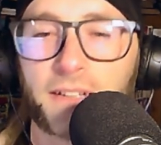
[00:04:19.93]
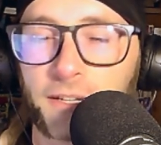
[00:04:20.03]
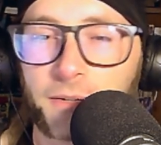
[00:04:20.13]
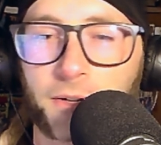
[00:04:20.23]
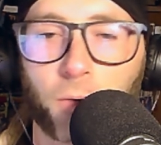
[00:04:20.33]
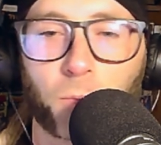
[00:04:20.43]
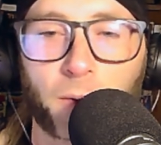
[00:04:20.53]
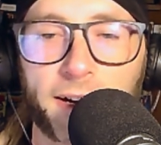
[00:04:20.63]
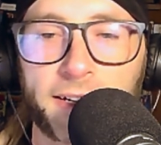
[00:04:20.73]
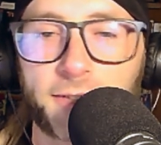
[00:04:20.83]

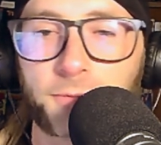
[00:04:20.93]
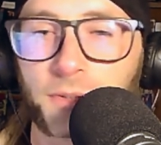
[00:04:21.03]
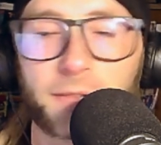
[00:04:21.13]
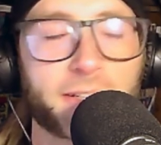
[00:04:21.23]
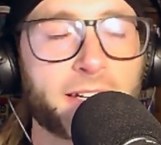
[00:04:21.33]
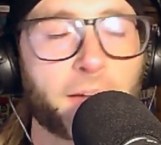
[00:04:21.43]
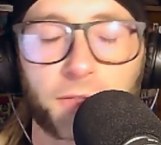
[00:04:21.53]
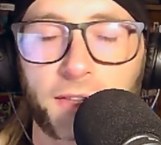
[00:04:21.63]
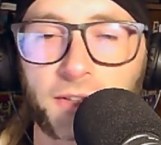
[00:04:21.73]
ratings where they did everything.